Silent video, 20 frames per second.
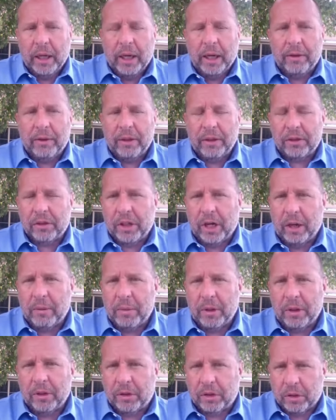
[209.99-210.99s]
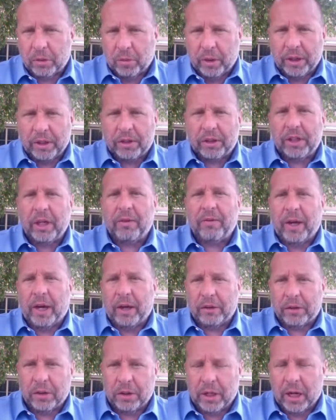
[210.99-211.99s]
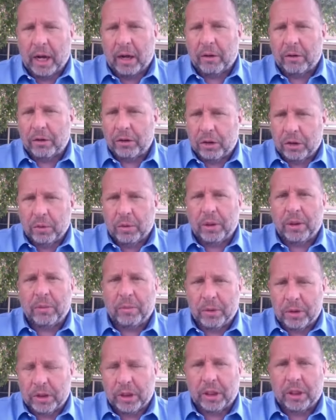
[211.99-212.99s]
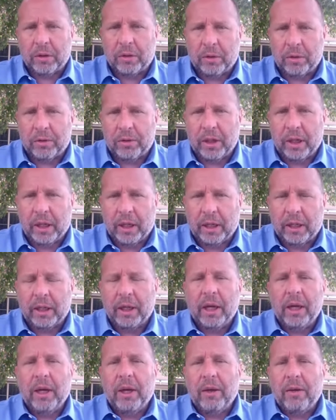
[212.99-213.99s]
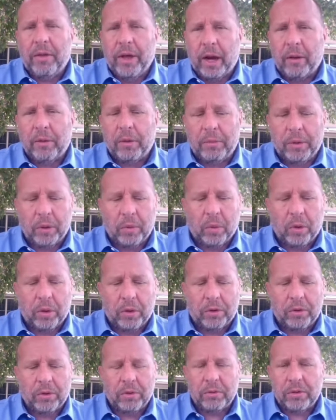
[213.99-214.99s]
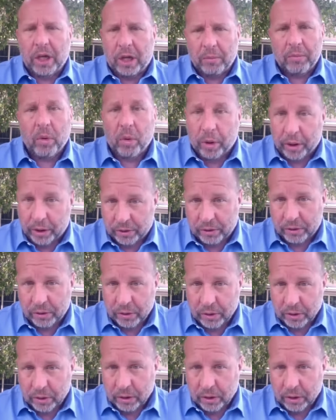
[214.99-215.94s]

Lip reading: and the assignment is to raise $10,000 doing a particular thing, that would be worth 10 points.